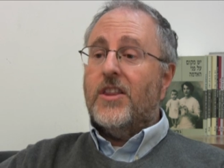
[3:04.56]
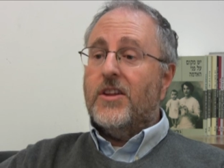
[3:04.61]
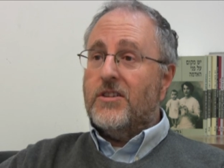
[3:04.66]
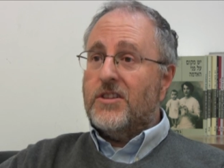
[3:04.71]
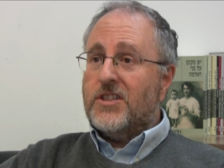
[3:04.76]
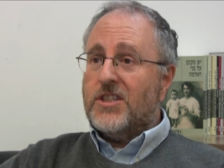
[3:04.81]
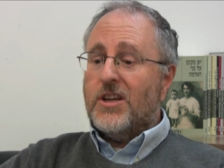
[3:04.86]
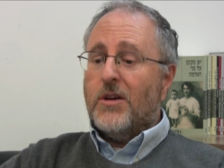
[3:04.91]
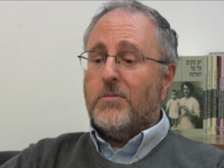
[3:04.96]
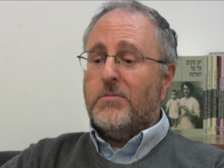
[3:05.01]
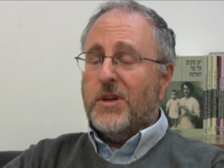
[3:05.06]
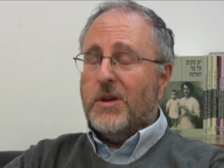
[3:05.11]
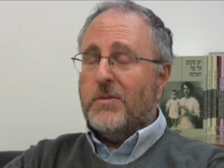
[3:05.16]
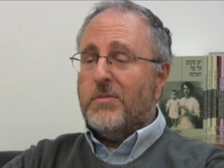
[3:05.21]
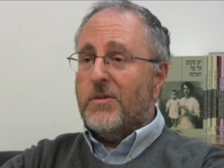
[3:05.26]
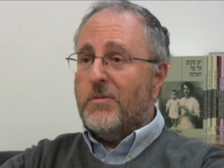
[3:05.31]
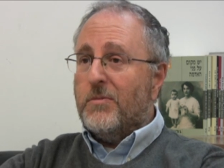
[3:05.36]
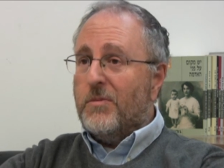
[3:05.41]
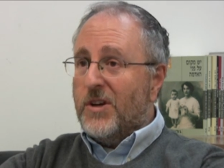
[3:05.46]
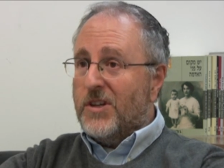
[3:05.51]
There are some
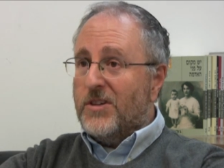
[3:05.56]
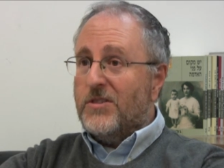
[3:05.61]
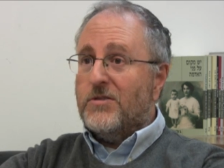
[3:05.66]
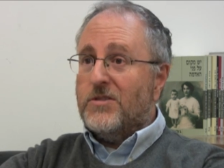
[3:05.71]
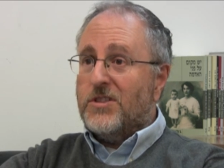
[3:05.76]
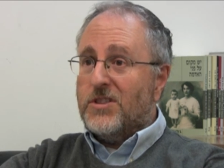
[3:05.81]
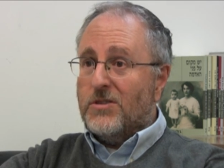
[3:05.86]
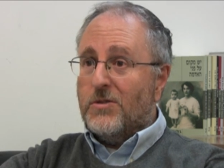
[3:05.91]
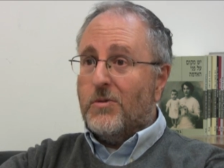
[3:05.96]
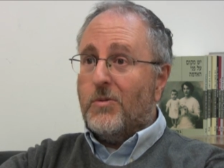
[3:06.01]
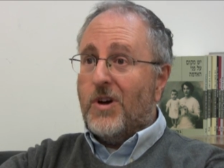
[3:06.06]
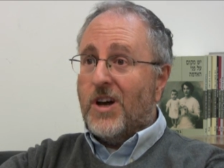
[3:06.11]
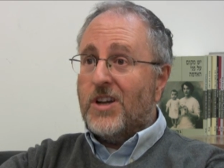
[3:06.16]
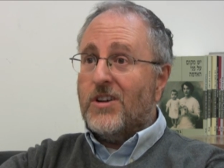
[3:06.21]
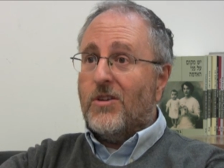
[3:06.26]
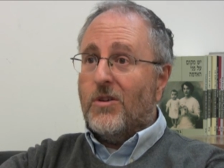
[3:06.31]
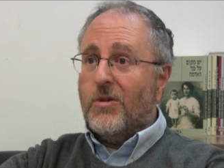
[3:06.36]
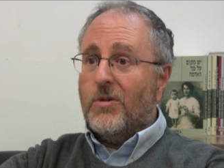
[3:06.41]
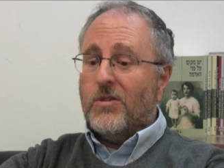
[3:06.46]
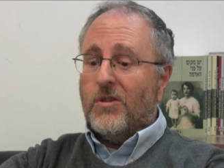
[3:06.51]
people in Britain who still want
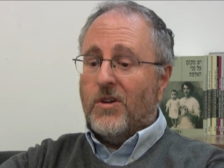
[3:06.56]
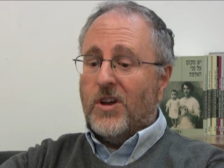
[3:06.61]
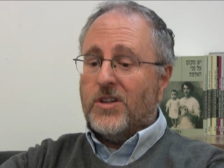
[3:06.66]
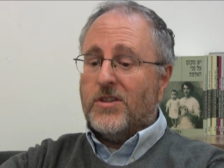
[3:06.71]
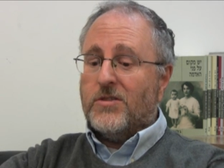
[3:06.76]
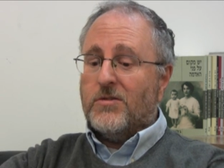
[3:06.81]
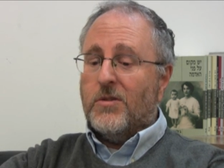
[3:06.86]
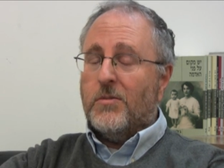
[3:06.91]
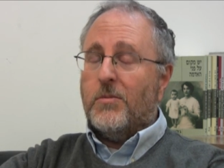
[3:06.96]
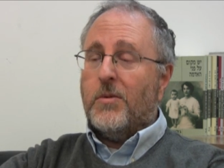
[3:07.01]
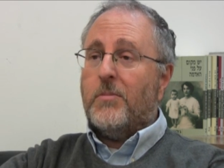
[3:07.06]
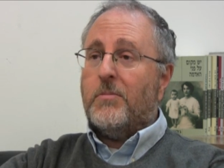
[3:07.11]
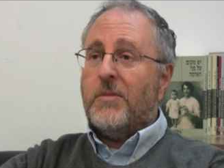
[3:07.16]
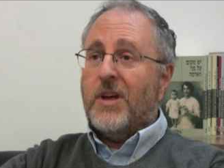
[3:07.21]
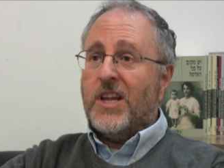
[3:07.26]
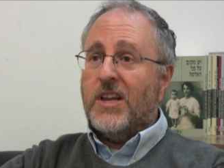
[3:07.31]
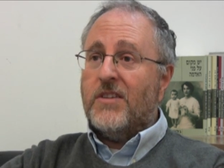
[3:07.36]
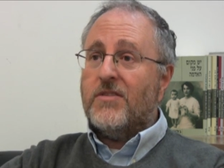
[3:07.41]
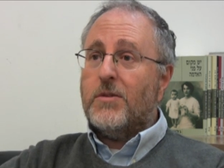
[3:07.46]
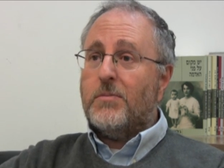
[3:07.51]
to hold on to it, but
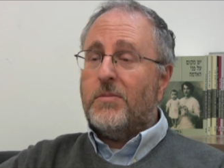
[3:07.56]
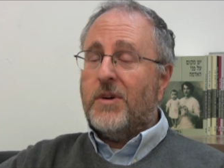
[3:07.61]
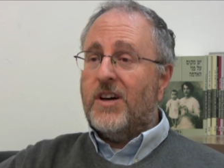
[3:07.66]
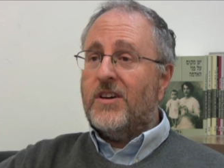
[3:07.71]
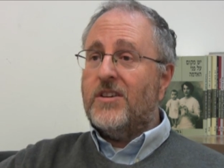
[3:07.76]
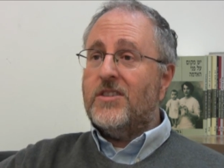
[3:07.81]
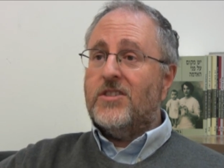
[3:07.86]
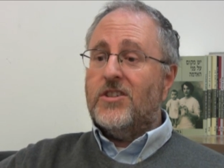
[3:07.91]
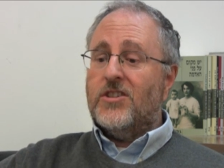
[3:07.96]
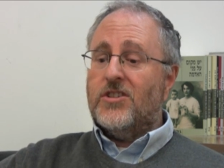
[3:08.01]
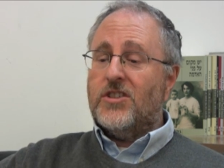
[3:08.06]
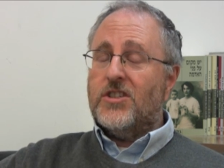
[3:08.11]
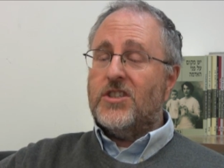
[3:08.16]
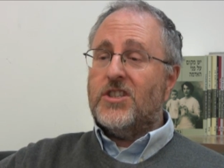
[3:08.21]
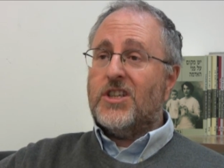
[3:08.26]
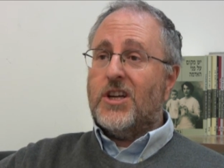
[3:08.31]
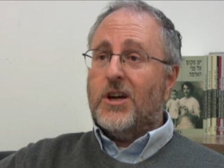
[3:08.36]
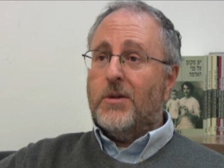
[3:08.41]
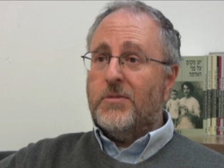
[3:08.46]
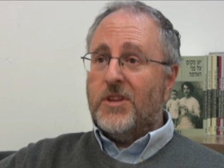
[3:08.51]
many of the
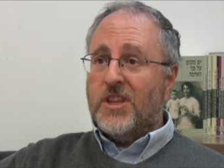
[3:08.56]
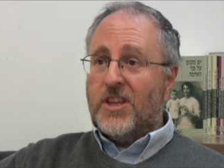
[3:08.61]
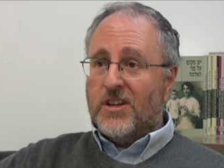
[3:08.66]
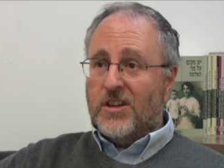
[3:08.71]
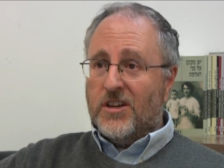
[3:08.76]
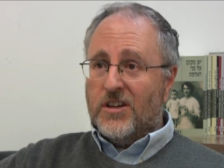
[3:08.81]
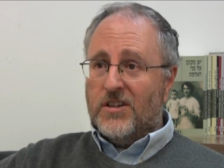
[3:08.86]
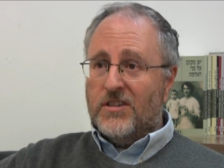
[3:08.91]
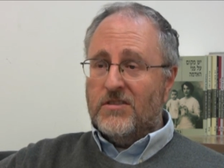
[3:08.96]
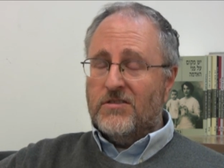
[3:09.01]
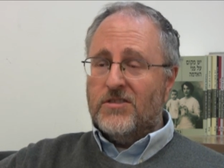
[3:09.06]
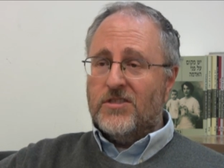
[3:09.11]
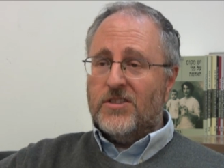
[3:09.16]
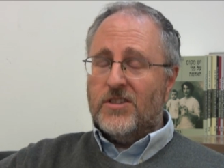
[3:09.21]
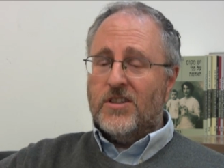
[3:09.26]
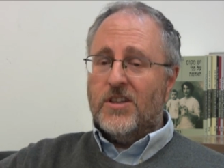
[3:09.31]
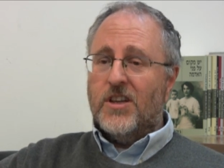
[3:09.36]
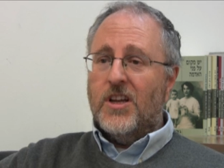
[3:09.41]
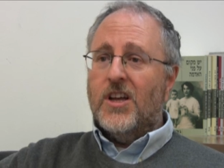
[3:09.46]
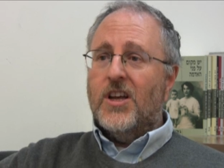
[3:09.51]
politicians come to the
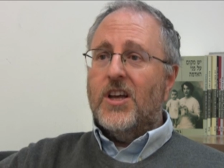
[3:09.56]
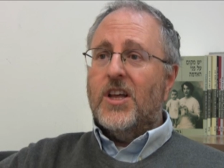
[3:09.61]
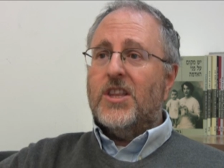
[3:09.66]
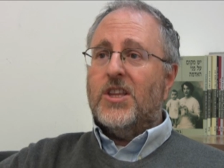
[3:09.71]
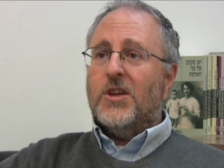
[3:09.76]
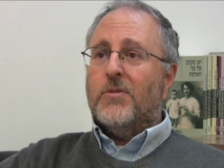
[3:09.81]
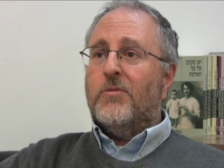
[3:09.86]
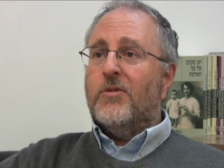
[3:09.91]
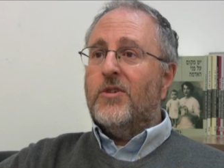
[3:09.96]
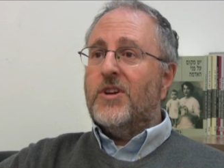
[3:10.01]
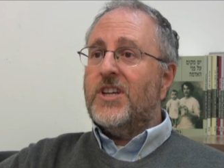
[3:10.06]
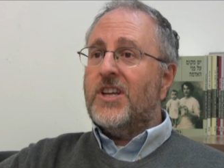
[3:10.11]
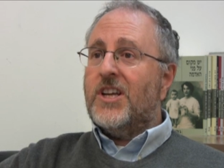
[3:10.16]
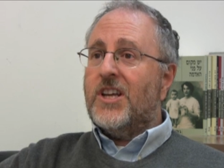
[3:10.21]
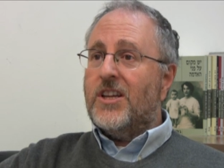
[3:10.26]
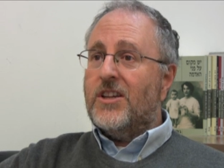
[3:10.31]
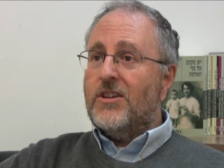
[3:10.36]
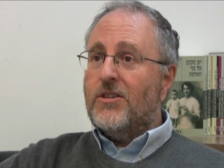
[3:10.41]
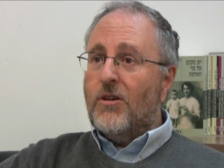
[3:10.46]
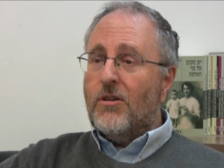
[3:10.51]
conclusion that Britain
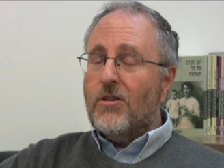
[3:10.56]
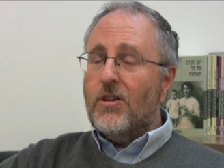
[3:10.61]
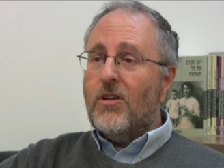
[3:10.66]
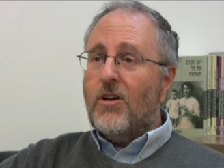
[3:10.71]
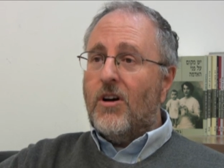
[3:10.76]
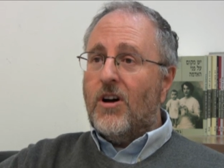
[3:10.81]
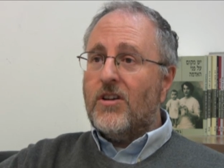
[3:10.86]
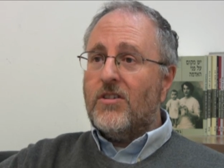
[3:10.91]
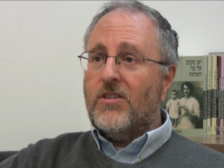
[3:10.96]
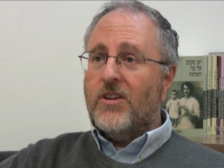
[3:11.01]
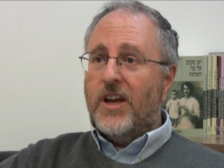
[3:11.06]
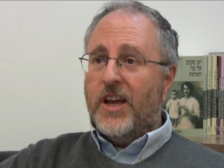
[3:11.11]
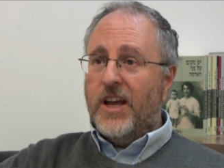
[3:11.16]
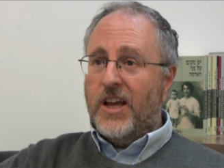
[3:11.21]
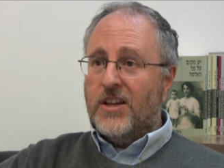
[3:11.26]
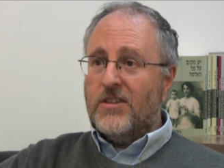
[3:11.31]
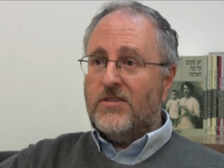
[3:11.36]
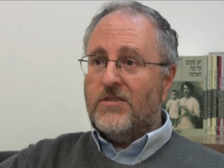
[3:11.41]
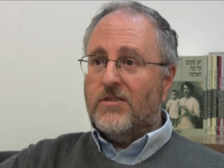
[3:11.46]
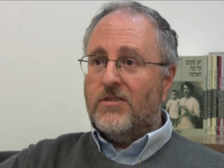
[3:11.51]
can no longer
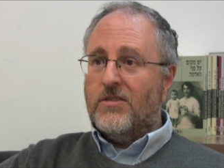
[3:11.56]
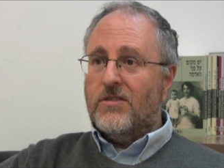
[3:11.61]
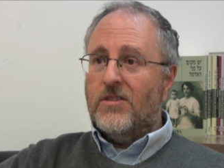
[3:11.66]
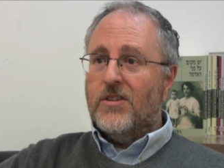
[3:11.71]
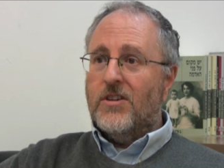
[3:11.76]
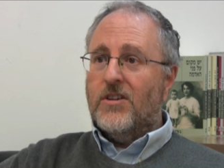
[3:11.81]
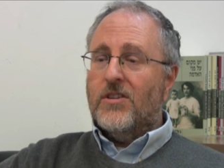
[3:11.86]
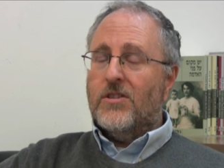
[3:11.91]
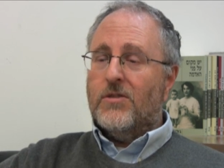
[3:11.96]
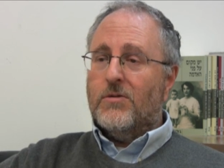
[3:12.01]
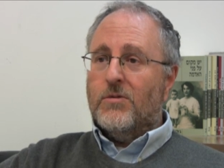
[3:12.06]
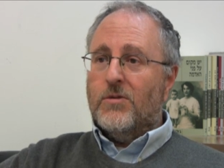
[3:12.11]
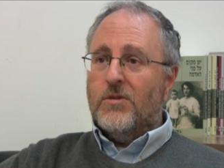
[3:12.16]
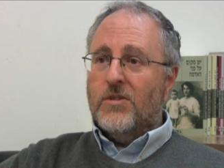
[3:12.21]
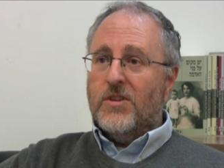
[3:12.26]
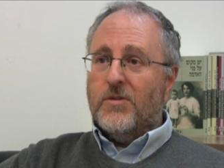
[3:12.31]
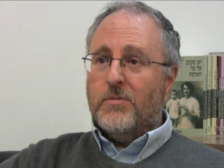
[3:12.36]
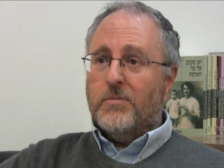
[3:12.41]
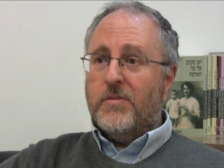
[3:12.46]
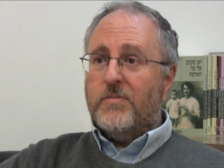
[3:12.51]
handle the
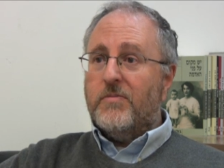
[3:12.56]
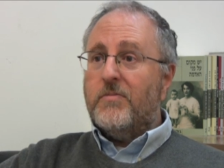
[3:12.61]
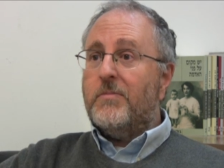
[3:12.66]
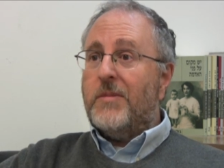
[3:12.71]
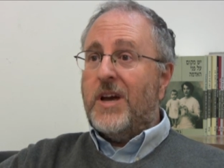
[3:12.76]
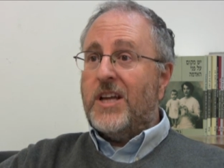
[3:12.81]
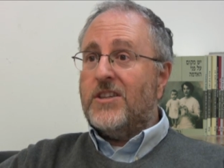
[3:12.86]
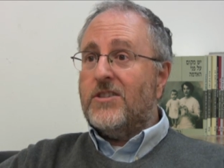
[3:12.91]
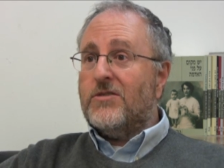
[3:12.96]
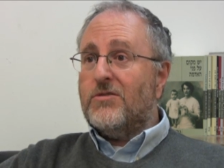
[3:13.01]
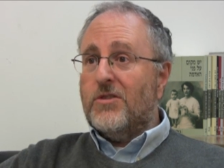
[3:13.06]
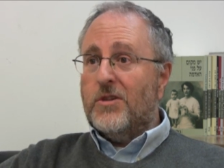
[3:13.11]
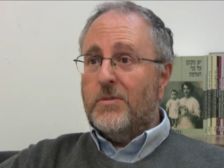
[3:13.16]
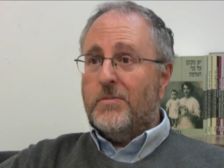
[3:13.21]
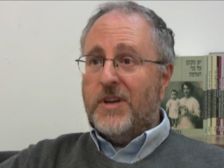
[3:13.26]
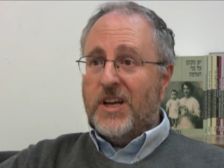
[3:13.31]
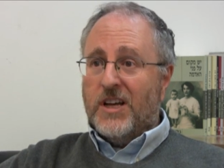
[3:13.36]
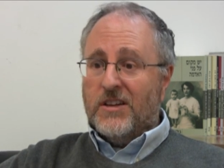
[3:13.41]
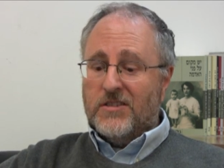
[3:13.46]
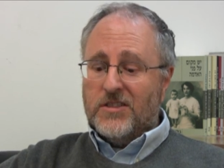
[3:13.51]
rule of mandatory
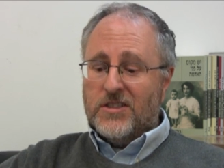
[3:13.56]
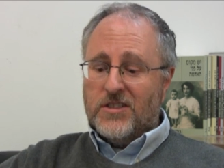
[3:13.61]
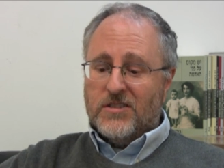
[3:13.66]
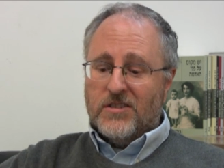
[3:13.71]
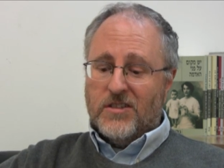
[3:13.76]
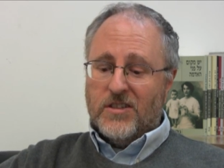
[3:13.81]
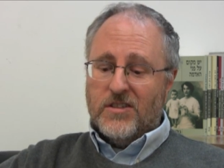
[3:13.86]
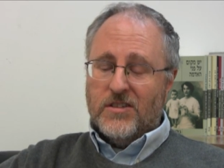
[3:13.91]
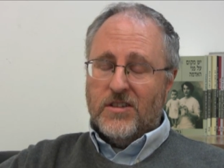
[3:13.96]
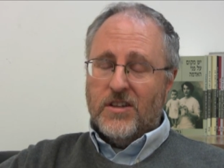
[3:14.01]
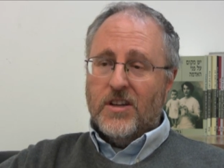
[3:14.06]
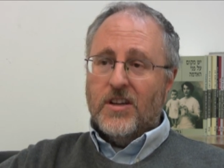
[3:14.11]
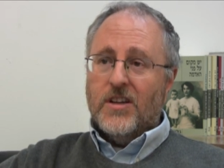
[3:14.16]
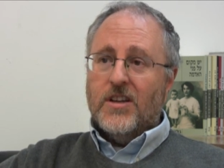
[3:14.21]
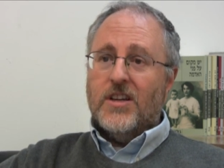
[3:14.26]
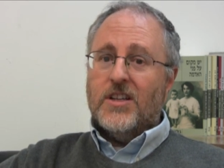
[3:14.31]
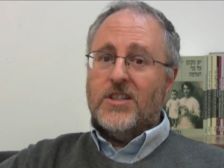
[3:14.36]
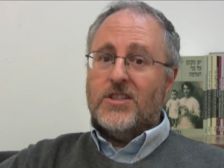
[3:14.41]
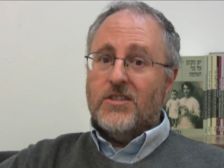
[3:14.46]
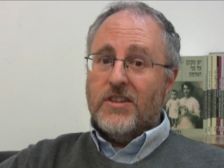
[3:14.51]
Palestine.
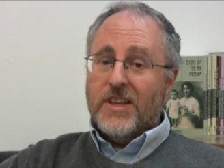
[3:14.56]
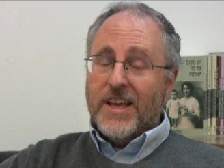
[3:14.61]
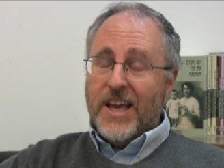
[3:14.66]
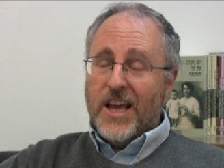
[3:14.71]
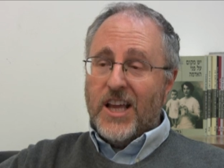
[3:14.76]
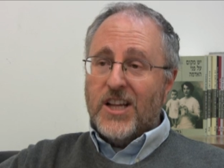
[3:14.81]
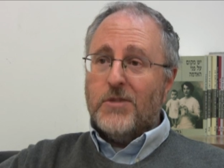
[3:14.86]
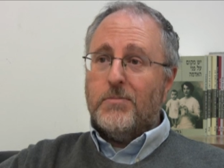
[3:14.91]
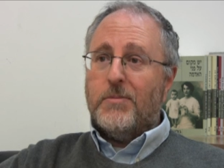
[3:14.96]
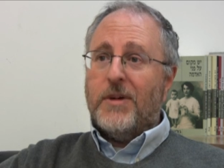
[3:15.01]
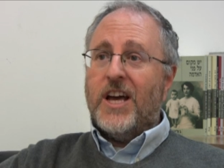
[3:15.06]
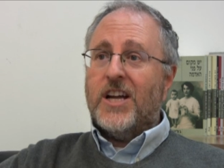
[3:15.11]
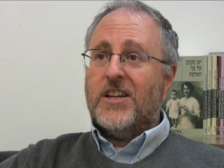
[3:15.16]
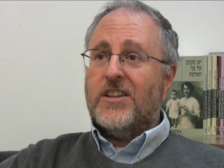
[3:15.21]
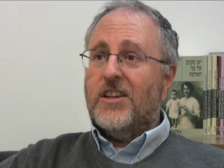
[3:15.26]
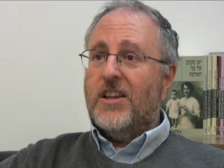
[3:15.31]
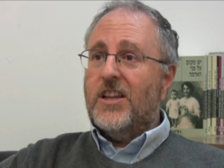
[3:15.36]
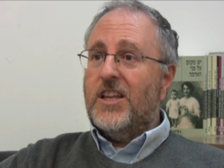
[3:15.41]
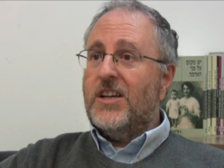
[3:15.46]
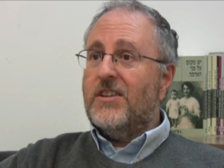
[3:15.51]
And so they hand it back
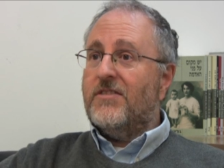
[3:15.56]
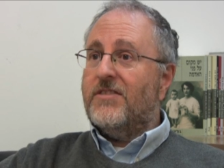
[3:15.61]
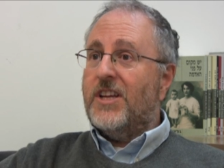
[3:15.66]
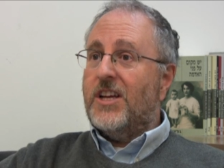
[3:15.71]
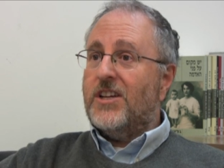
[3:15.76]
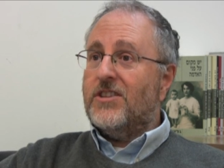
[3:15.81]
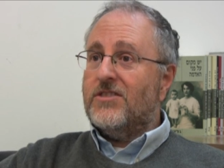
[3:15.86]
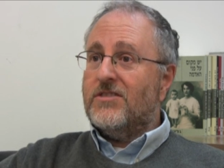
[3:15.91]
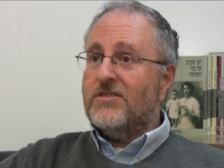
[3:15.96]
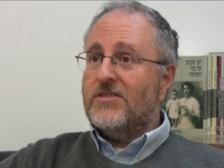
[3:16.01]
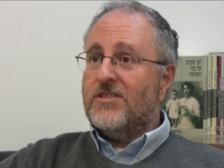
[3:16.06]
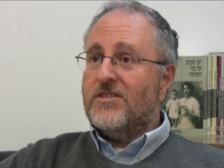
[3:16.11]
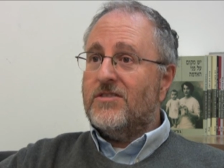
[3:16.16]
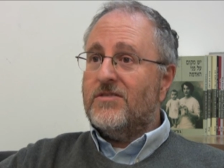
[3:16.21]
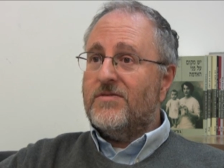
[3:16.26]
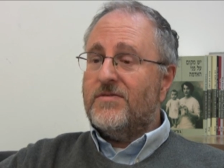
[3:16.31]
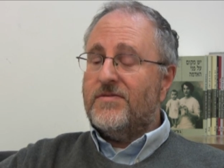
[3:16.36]
to the League of Nations.